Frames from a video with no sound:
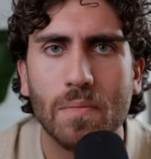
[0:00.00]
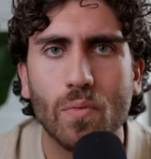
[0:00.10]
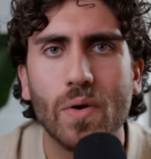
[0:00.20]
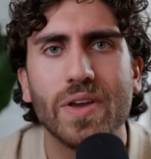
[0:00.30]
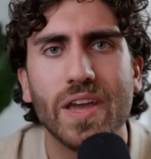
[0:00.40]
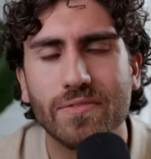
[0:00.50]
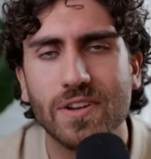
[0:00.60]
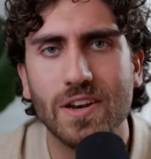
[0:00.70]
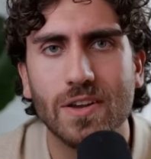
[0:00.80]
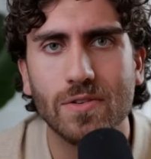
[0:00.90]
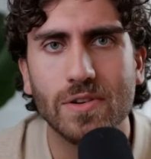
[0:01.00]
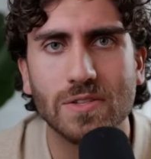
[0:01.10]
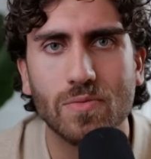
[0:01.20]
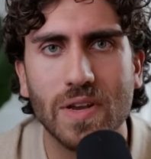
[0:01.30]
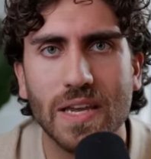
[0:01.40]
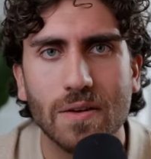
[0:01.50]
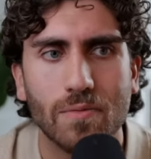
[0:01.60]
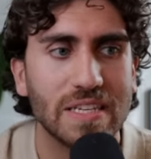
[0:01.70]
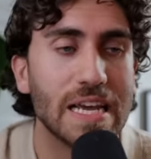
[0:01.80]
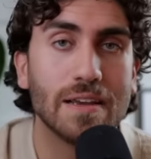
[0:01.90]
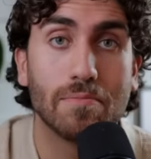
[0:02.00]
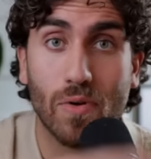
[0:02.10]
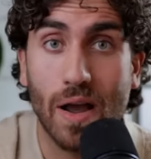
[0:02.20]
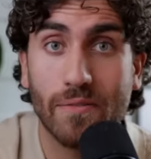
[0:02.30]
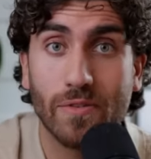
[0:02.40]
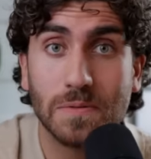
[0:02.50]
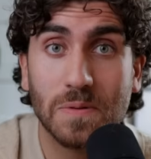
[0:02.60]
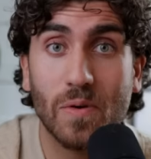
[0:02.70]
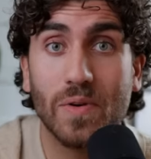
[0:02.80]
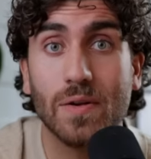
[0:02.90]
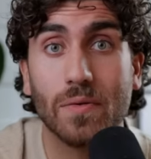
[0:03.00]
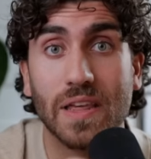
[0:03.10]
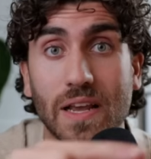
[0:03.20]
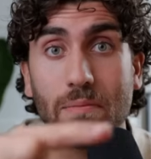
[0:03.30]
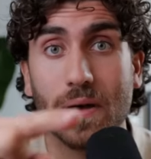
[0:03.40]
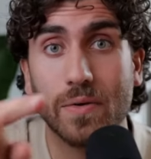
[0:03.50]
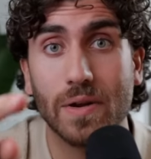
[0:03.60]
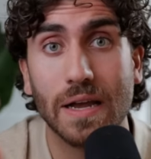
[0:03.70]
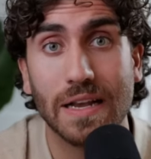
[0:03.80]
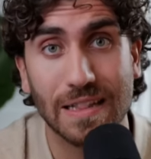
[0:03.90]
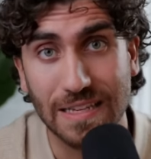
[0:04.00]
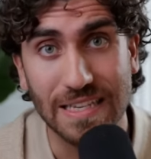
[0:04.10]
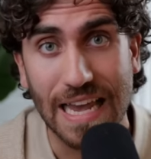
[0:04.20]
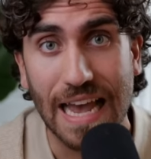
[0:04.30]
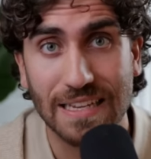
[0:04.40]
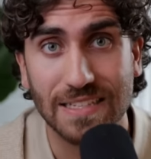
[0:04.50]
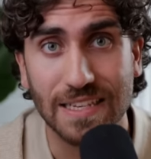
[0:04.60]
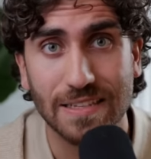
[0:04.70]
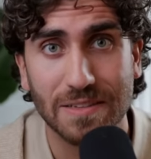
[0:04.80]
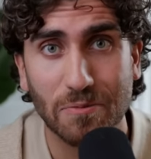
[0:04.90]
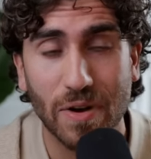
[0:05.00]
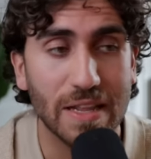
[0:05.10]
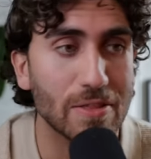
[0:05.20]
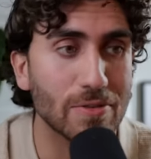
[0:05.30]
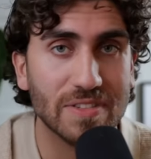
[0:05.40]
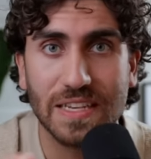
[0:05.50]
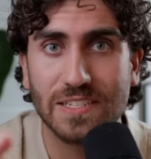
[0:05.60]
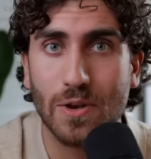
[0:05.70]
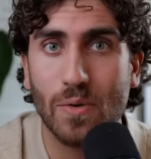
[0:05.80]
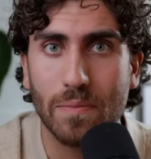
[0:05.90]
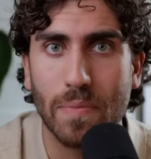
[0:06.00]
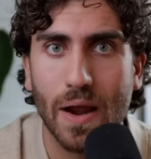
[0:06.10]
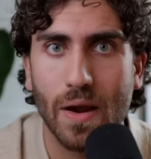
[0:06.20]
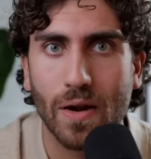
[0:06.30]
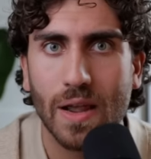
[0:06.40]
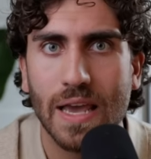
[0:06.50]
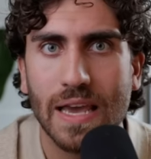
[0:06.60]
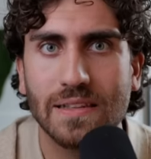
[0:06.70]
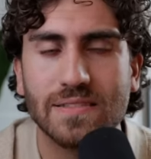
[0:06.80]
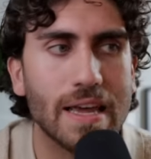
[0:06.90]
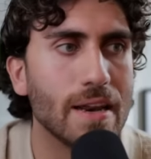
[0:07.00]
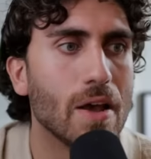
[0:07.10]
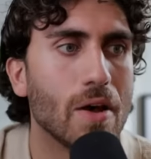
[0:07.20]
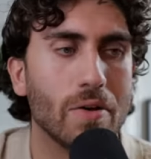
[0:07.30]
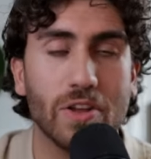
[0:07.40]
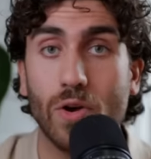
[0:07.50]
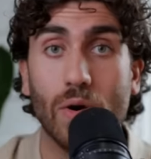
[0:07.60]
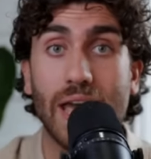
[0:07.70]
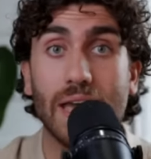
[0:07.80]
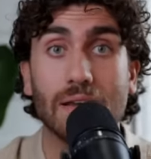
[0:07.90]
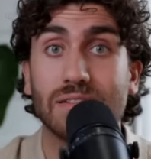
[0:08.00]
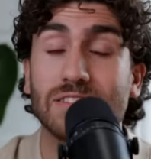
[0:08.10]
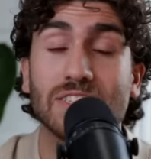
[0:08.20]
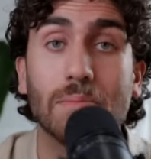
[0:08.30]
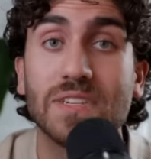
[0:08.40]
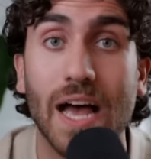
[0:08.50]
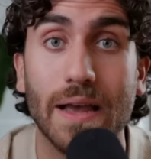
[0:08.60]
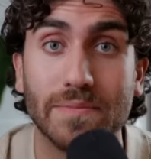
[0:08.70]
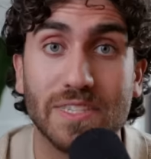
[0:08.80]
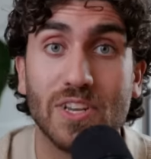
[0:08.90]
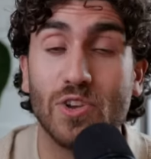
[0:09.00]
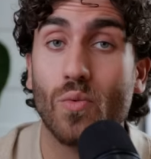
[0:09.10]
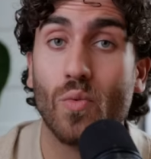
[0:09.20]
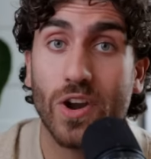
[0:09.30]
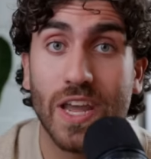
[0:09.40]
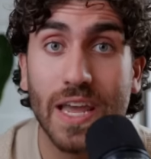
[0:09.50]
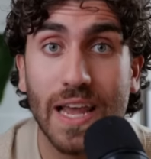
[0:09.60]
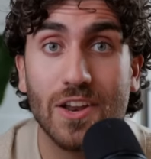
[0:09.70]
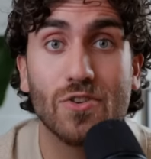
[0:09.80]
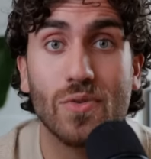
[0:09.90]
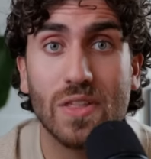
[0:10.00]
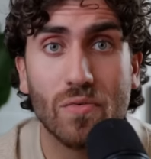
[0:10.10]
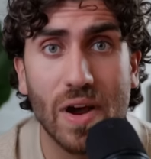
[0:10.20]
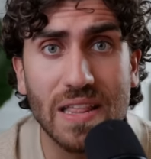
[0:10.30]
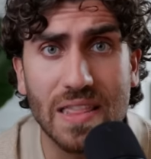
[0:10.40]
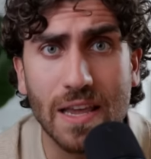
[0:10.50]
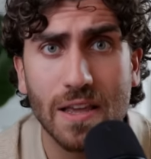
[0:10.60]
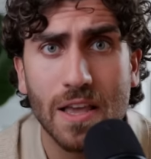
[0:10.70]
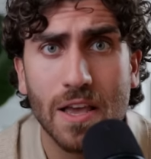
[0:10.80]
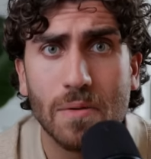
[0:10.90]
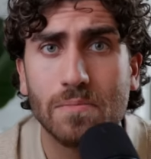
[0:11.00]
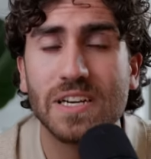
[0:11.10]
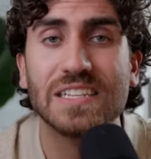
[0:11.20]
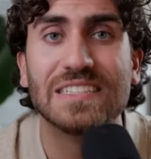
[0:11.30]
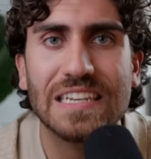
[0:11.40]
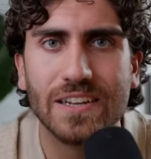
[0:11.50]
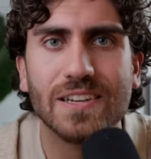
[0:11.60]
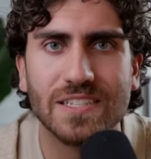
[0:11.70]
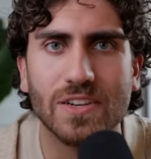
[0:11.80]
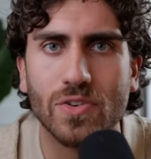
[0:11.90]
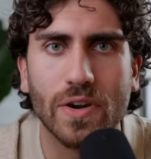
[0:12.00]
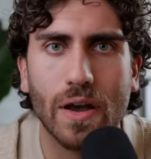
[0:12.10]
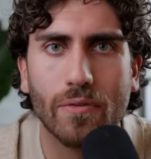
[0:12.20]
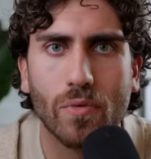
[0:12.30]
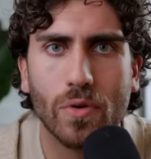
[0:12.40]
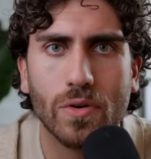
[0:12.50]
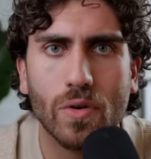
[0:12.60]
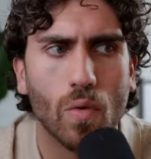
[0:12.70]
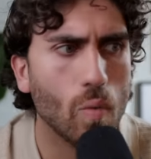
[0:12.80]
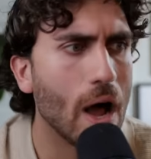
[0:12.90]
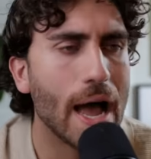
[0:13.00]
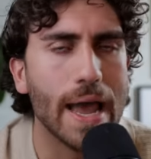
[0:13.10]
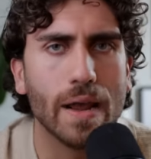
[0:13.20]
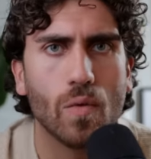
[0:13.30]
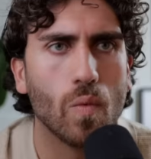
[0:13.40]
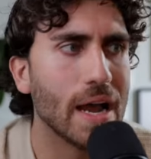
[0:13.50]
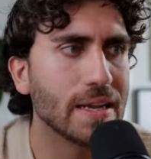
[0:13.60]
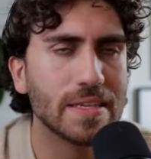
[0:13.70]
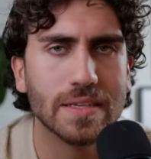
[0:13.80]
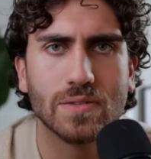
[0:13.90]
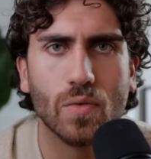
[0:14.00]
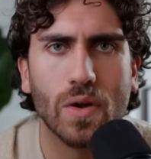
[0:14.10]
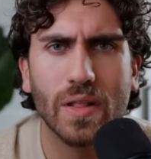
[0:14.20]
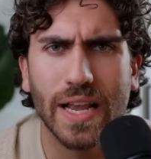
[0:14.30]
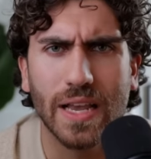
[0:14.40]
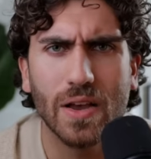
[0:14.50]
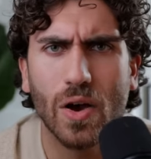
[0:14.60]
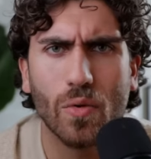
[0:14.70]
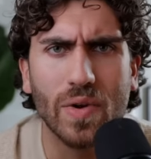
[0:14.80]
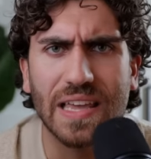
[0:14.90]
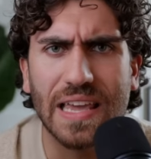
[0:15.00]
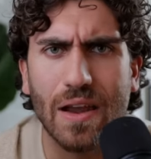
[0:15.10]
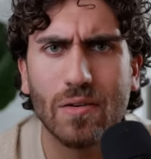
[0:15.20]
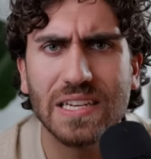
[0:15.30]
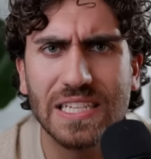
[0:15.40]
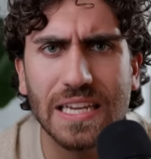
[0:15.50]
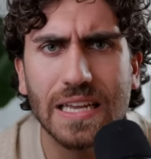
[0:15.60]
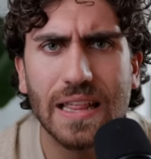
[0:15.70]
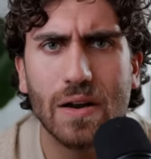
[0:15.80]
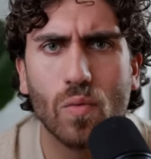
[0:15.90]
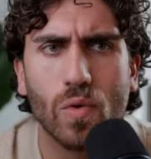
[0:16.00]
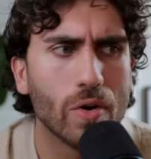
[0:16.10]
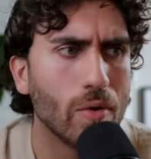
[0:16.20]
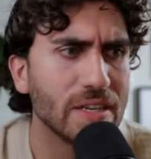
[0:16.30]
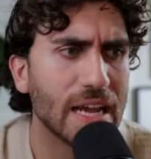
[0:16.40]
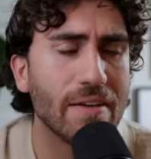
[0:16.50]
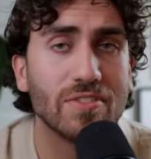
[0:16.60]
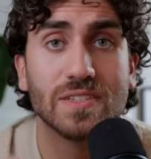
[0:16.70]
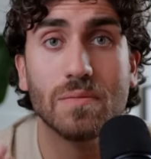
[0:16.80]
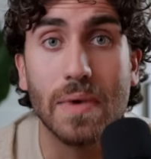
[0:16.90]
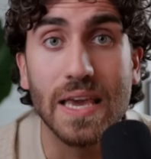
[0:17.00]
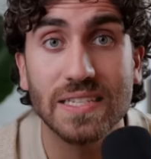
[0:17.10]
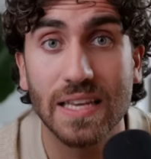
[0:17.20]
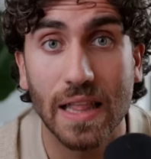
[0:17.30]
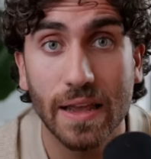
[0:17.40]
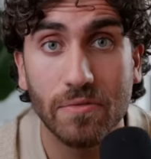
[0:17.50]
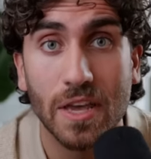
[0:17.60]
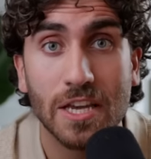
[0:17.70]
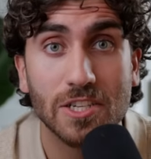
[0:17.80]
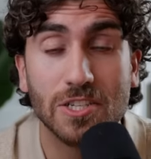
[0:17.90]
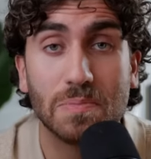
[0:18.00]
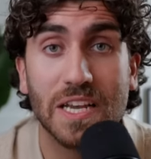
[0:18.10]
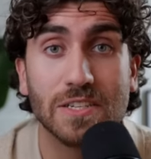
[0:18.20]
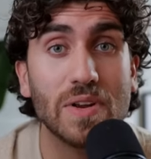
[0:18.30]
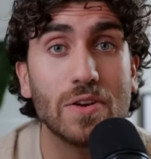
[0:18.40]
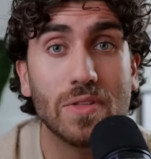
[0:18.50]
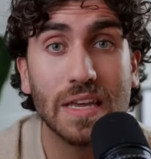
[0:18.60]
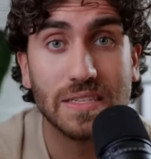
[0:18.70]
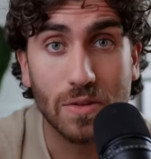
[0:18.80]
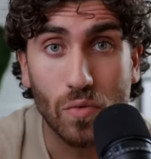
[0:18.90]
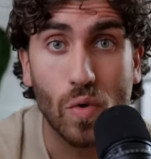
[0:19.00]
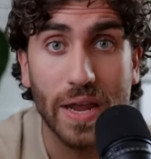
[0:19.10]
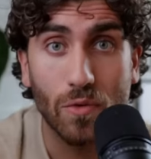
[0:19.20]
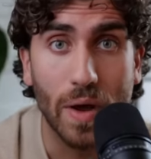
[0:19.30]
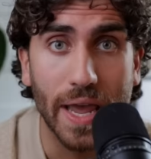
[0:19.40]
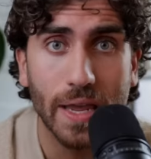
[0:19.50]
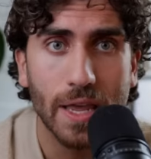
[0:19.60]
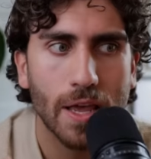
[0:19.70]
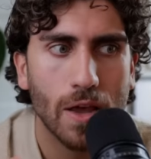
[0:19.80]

But what we often do is we we take Proverbs, but we don't think about Ecclesiastes, right? Those things go in pair. It's that, you know, hey, sometimes you're working and you're doing the right thing, but it still doesn't turn out for you. Why? Why is this? Like, are we guaranteed that we're going to have this amazing life just because we do things the right way?